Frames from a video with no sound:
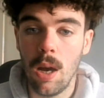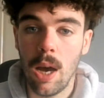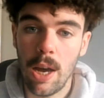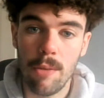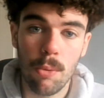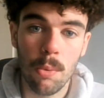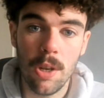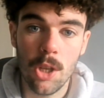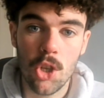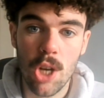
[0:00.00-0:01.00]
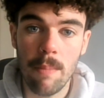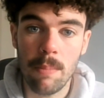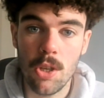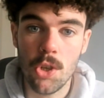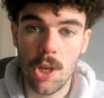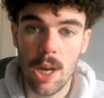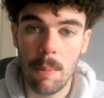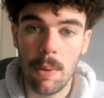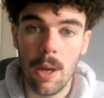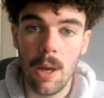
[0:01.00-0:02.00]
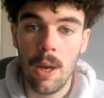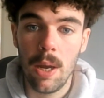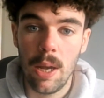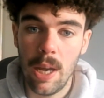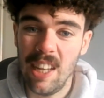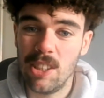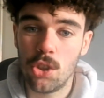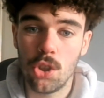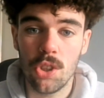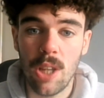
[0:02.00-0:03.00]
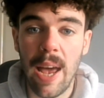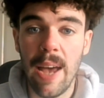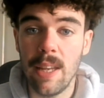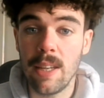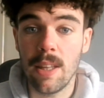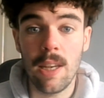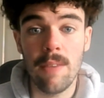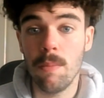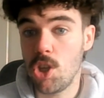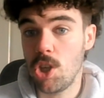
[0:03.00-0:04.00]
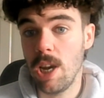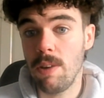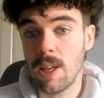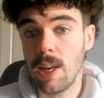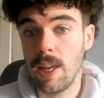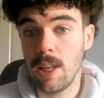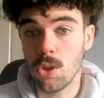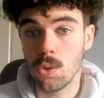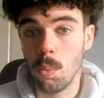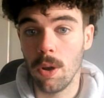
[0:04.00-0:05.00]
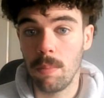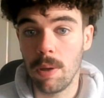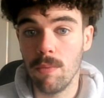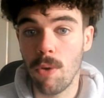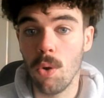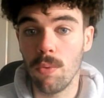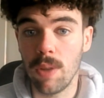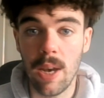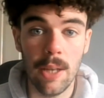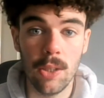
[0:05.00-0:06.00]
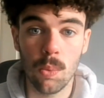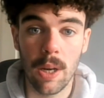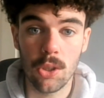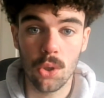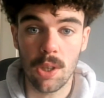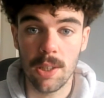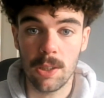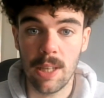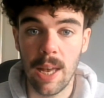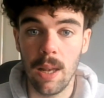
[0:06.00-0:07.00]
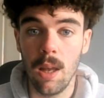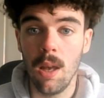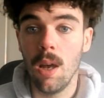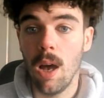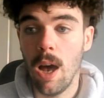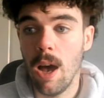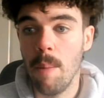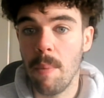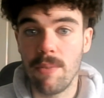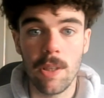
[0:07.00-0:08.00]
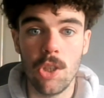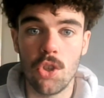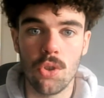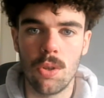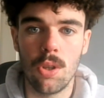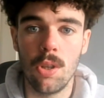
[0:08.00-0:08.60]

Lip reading: And if we were in the Championship, it's just a headache that even Moshiri clearly doesn't want to be involved in, hence why he's looking to sell. I think he's just,